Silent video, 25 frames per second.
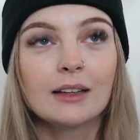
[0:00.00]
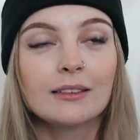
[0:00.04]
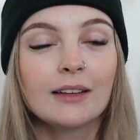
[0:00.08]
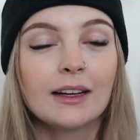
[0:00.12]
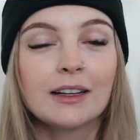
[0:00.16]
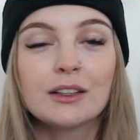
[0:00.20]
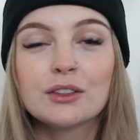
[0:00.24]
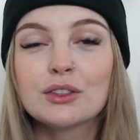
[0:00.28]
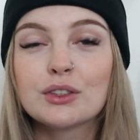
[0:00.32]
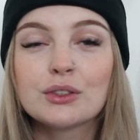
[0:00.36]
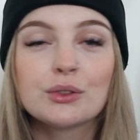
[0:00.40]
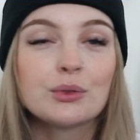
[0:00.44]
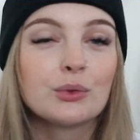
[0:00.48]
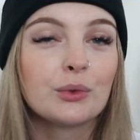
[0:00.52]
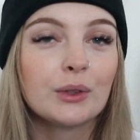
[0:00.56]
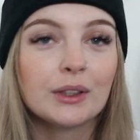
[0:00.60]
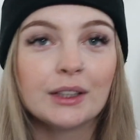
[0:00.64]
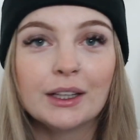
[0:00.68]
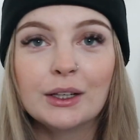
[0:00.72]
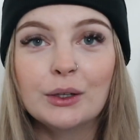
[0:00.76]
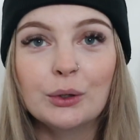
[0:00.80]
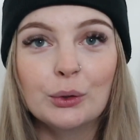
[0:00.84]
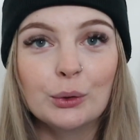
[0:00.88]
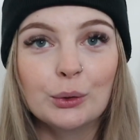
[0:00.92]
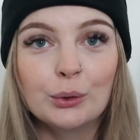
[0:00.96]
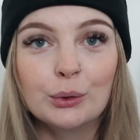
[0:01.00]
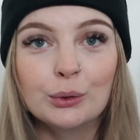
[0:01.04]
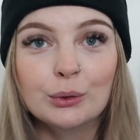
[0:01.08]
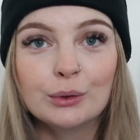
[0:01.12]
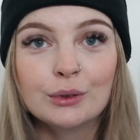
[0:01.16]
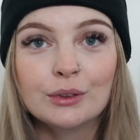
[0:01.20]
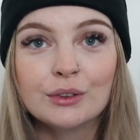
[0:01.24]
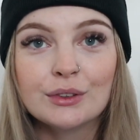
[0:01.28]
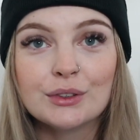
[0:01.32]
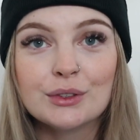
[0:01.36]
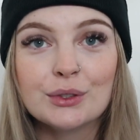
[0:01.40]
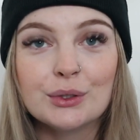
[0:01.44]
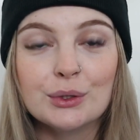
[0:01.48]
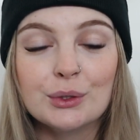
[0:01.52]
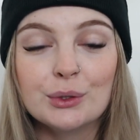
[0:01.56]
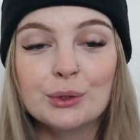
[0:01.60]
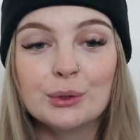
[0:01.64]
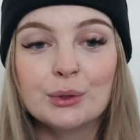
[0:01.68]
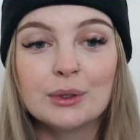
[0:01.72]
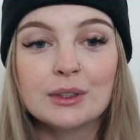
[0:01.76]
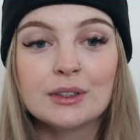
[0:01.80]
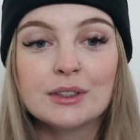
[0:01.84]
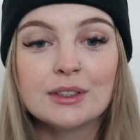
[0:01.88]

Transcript: Like, it's just really cool to